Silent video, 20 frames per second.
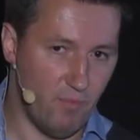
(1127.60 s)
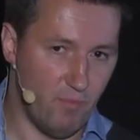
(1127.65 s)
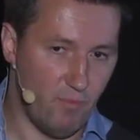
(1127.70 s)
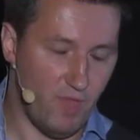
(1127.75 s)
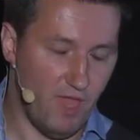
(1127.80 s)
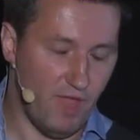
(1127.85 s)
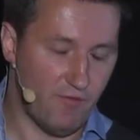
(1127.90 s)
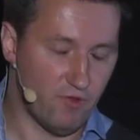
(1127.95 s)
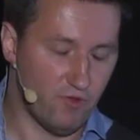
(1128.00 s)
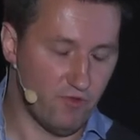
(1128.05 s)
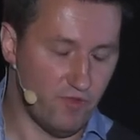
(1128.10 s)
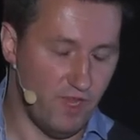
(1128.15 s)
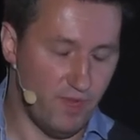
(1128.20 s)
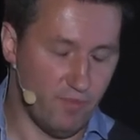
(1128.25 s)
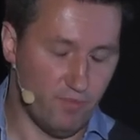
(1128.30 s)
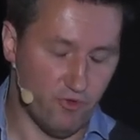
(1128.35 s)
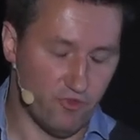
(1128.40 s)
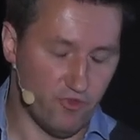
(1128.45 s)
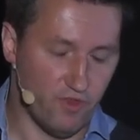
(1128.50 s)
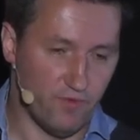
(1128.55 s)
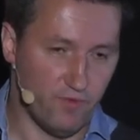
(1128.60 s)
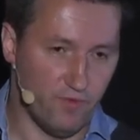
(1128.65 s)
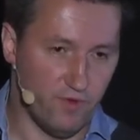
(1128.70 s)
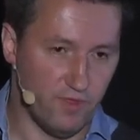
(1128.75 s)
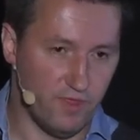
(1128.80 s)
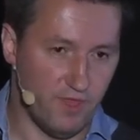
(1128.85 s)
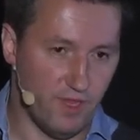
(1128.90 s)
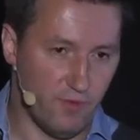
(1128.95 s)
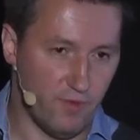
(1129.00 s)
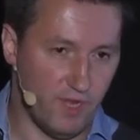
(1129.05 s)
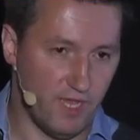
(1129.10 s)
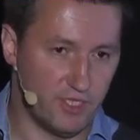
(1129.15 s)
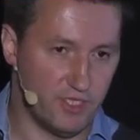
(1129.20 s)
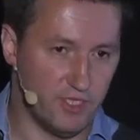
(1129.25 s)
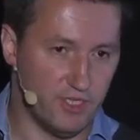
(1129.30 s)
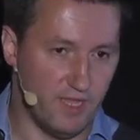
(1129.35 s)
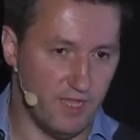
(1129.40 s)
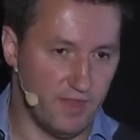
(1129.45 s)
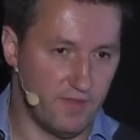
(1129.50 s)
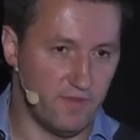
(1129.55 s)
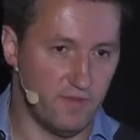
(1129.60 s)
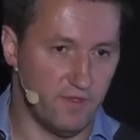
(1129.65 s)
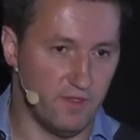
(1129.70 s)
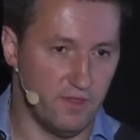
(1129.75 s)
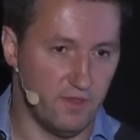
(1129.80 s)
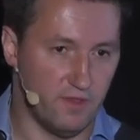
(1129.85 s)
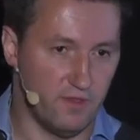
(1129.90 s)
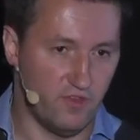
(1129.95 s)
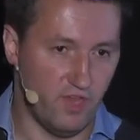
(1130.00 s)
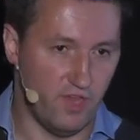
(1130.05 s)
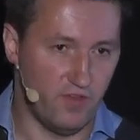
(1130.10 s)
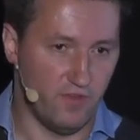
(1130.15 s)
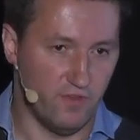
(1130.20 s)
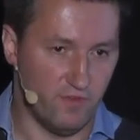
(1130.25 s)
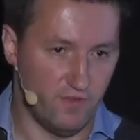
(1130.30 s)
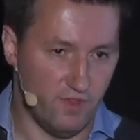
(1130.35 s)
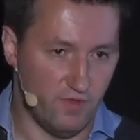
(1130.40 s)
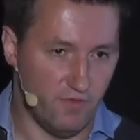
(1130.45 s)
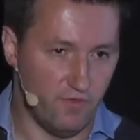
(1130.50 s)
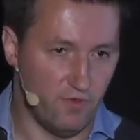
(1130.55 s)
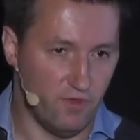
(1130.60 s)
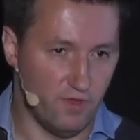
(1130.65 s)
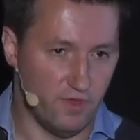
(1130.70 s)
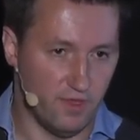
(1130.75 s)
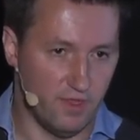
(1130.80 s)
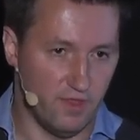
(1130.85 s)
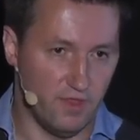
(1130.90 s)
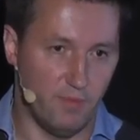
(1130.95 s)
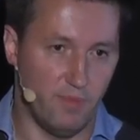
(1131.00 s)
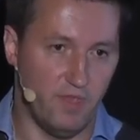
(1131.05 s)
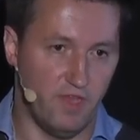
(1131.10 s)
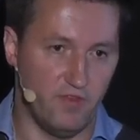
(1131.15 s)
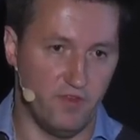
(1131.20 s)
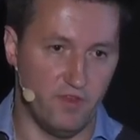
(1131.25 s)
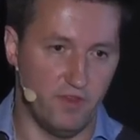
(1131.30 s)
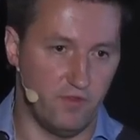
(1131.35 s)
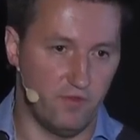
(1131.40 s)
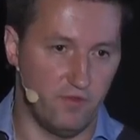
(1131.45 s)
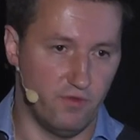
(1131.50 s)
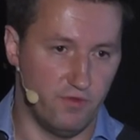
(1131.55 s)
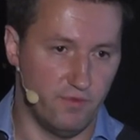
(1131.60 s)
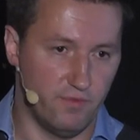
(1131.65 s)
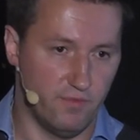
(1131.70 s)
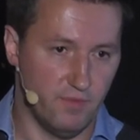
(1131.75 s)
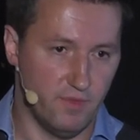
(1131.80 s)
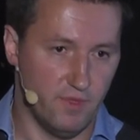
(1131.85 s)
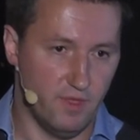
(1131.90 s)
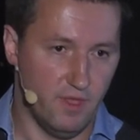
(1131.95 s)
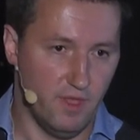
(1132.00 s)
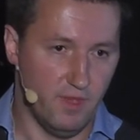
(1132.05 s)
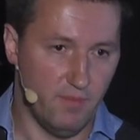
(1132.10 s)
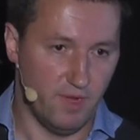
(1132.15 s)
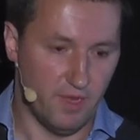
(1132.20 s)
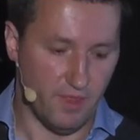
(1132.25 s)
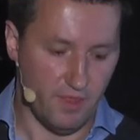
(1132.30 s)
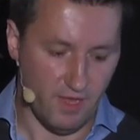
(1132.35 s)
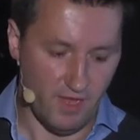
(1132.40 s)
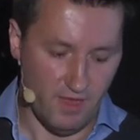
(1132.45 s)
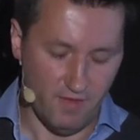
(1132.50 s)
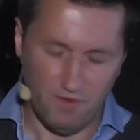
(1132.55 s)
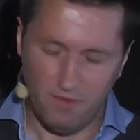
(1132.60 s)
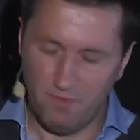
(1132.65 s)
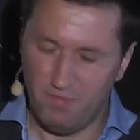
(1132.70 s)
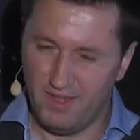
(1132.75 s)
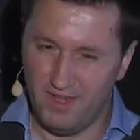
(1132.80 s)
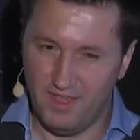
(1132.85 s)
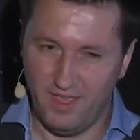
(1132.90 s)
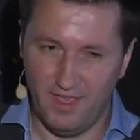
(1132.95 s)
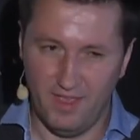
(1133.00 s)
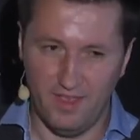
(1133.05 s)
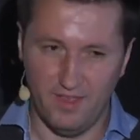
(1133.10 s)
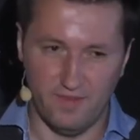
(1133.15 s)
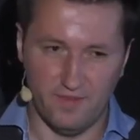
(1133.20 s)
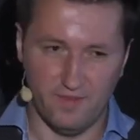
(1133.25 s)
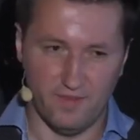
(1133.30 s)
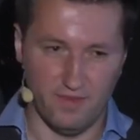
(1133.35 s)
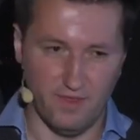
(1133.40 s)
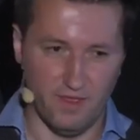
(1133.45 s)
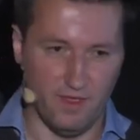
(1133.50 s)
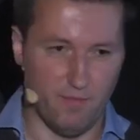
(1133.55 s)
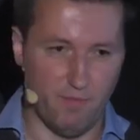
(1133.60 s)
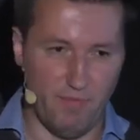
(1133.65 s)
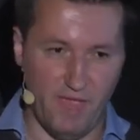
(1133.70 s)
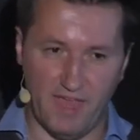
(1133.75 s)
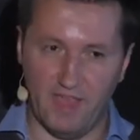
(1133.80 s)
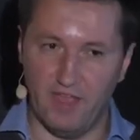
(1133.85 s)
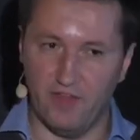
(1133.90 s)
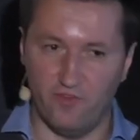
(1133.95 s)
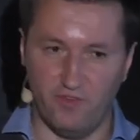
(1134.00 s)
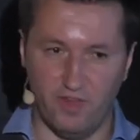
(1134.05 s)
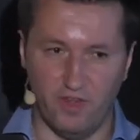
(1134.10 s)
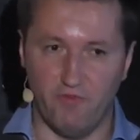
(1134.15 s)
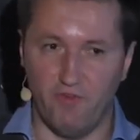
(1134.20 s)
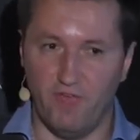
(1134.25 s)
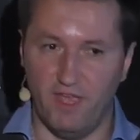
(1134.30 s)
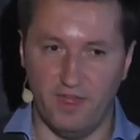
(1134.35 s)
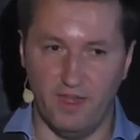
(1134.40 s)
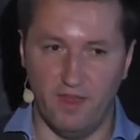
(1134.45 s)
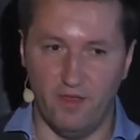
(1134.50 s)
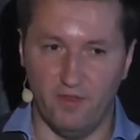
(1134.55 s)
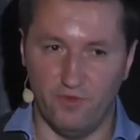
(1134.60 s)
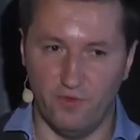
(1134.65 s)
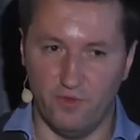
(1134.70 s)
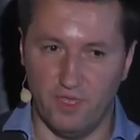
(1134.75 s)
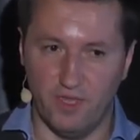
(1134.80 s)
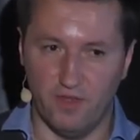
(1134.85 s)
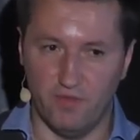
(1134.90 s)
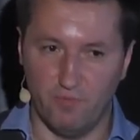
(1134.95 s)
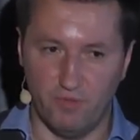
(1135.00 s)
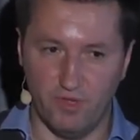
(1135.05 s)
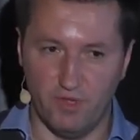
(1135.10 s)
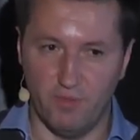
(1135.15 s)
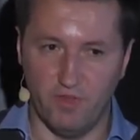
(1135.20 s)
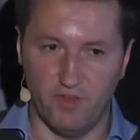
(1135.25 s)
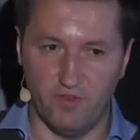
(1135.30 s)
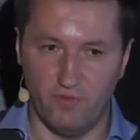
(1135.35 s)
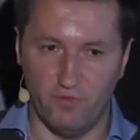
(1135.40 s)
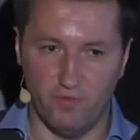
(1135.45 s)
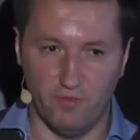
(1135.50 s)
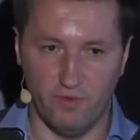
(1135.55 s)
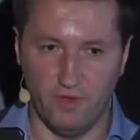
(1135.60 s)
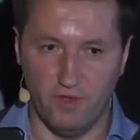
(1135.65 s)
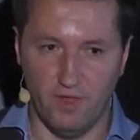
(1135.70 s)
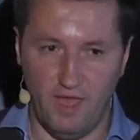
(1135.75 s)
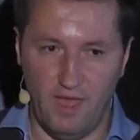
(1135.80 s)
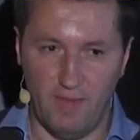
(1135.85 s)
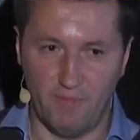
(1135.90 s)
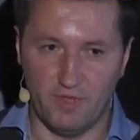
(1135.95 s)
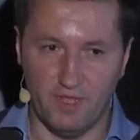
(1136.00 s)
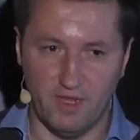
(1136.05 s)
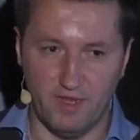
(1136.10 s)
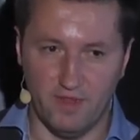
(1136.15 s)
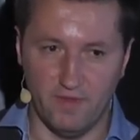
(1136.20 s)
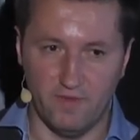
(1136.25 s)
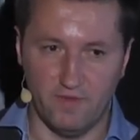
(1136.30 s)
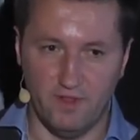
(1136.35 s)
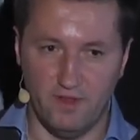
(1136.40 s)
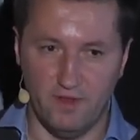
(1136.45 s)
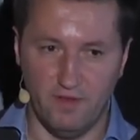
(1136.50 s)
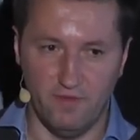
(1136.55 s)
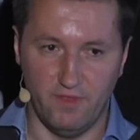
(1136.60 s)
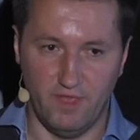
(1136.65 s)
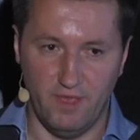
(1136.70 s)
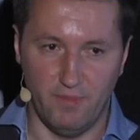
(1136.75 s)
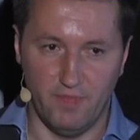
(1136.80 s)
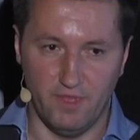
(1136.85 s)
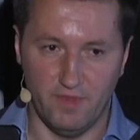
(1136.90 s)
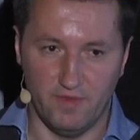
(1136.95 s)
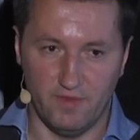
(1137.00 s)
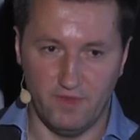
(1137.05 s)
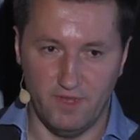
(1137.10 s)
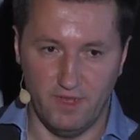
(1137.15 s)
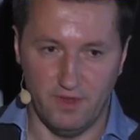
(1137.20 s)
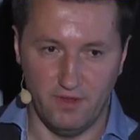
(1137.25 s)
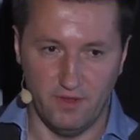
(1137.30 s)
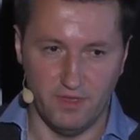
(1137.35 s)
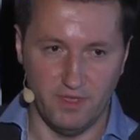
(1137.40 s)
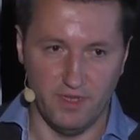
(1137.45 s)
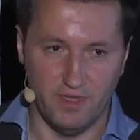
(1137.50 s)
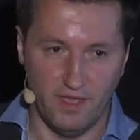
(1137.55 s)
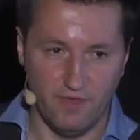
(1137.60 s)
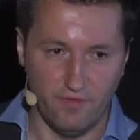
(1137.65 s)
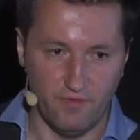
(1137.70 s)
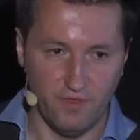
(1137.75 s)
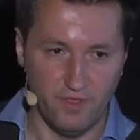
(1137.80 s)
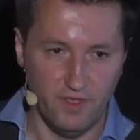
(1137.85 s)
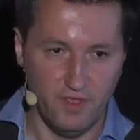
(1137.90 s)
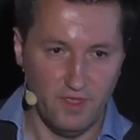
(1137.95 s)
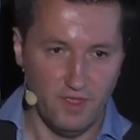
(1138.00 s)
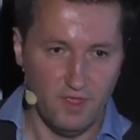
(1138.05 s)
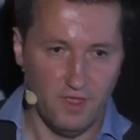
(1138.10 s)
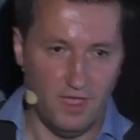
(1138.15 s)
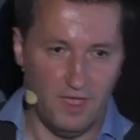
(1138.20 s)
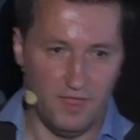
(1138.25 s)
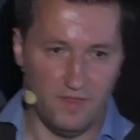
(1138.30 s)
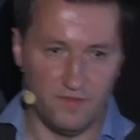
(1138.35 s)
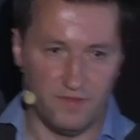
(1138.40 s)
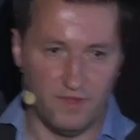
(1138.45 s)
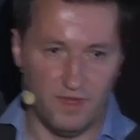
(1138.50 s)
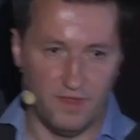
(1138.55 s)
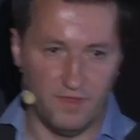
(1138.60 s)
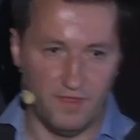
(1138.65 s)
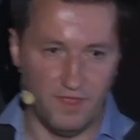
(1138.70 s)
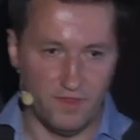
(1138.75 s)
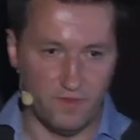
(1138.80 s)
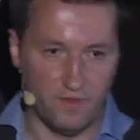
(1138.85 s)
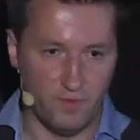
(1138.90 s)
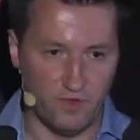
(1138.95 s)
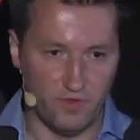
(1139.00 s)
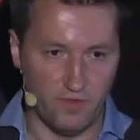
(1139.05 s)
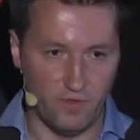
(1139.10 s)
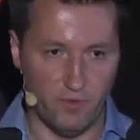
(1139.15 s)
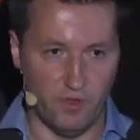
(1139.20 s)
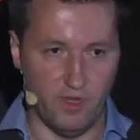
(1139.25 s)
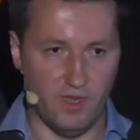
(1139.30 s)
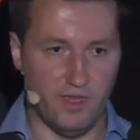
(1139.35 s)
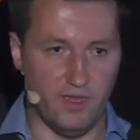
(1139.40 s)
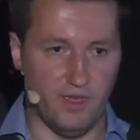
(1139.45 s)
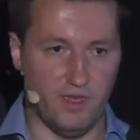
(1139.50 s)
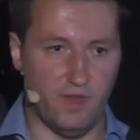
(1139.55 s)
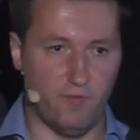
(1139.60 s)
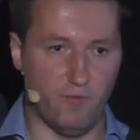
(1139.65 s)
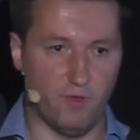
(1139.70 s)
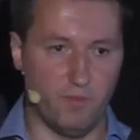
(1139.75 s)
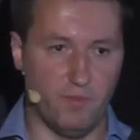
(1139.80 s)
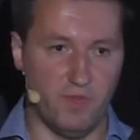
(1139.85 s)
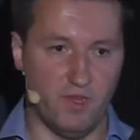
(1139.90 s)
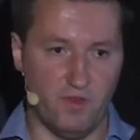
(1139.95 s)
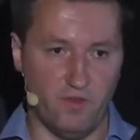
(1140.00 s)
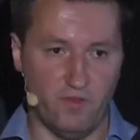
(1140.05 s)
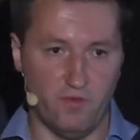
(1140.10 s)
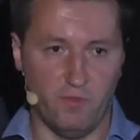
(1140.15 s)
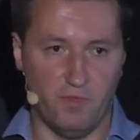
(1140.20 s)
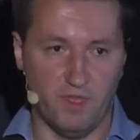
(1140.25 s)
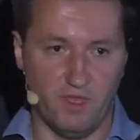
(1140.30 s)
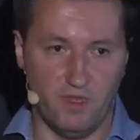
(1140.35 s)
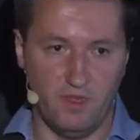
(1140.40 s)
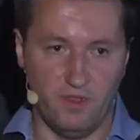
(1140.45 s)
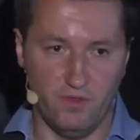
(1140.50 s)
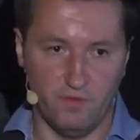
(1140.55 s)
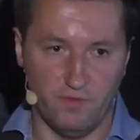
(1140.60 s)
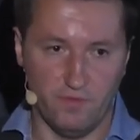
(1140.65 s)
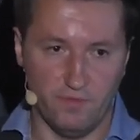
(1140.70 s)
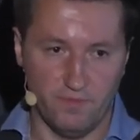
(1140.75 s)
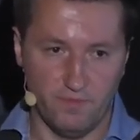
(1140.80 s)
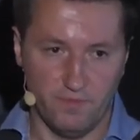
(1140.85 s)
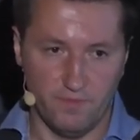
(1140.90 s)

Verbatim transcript: We have to start pushing for it that one actually gets changed as default in the major distros. But I think everybody has packaged it right now, so you can pretty much do an apt-get install, yum install, or DNF install, and then switch the one-liner network manager to make it use.